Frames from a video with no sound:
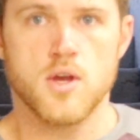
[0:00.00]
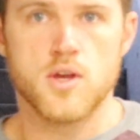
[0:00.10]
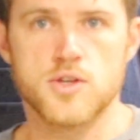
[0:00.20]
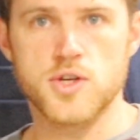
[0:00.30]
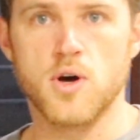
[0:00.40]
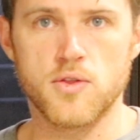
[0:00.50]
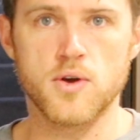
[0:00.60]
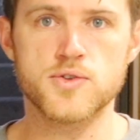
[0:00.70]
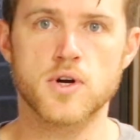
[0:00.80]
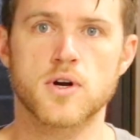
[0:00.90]
So
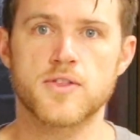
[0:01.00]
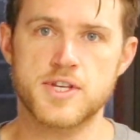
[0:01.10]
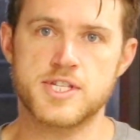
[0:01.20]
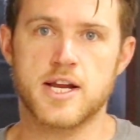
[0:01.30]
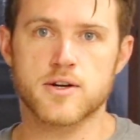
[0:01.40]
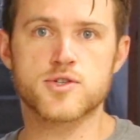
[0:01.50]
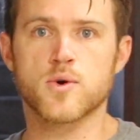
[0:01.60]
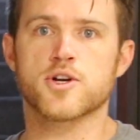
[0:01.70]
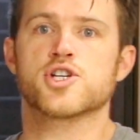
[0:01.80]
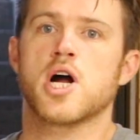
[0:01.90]
those are the stairs to
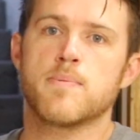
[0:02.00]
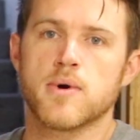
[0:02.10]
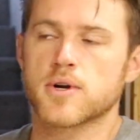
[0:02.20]
our shop.